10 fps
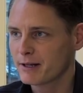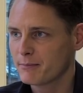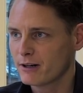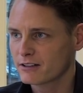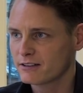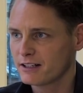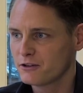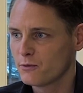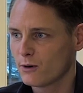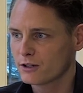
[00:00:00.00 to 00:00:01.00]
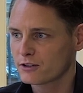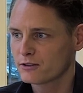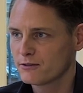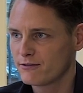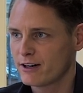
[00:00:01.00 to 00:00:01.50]
to make products that you
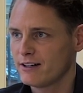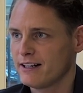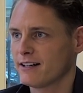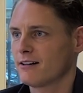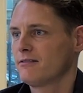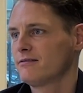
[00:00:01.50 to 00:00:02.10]
wash very little.